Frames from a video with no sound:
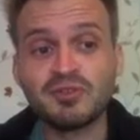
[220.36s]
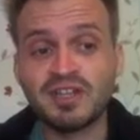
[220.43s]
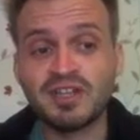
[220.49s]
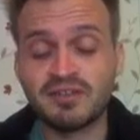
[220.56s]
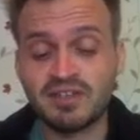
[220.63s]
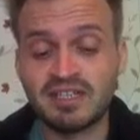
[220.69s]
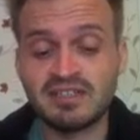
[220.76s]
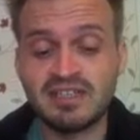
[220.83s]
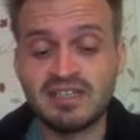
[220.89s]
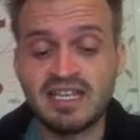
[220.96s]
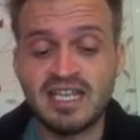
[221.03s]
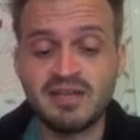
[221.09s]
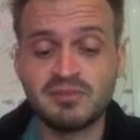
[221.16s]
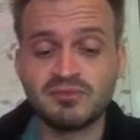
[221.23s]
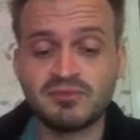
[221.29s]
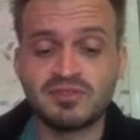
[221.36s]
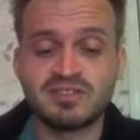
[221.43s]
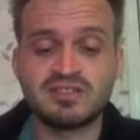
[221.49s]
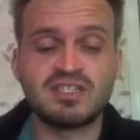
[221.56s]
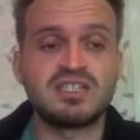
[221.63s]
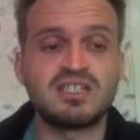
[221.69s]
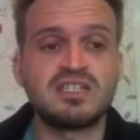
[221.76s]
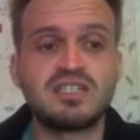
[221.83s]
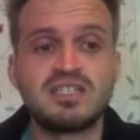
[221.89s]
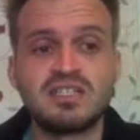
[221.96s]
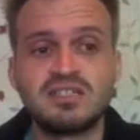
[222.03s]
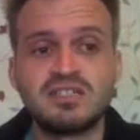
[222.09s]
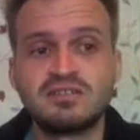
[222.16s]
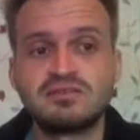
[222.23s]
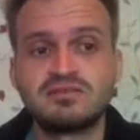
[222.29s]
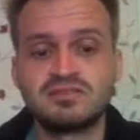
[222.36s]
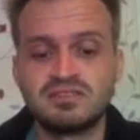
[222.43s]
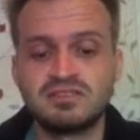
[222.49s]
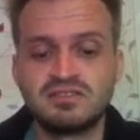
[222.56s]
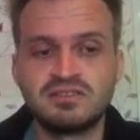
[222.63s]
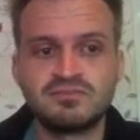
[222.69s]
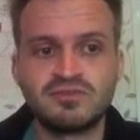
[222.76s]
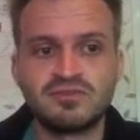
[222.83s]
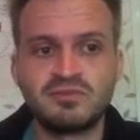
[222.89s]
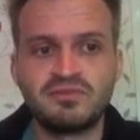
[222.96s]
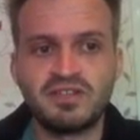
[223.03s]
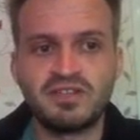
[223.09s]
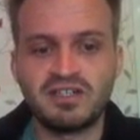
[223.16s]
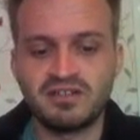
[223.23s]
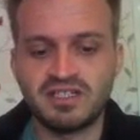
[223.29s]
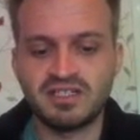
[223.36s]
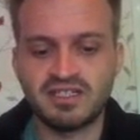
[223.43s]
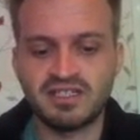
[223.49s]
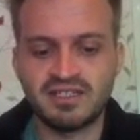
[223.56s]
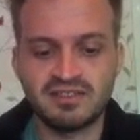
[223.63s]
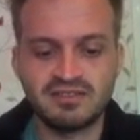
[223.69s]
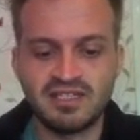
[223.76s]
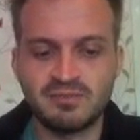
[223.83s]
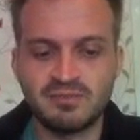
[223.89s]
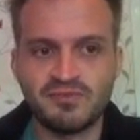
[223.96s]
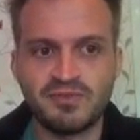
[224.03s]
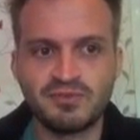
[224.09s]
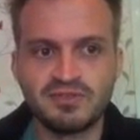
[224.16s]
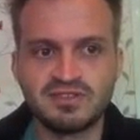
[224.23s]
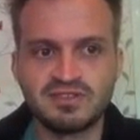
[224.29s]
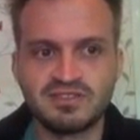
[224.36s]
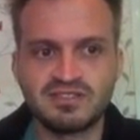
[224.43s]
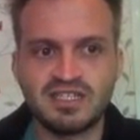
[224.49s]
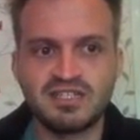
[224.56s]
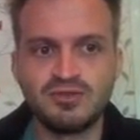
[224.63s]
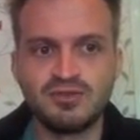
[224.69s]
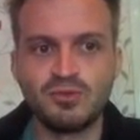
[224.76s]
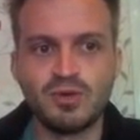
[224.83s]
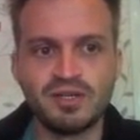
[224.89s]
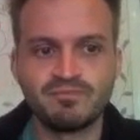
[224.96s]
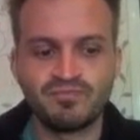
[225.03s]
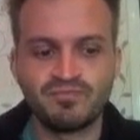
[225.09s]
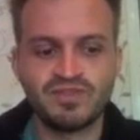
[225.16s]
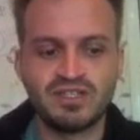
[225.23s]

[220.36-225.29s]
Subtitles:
I'm going to give it a name. I'm going to be very Game of Thrones and say no one.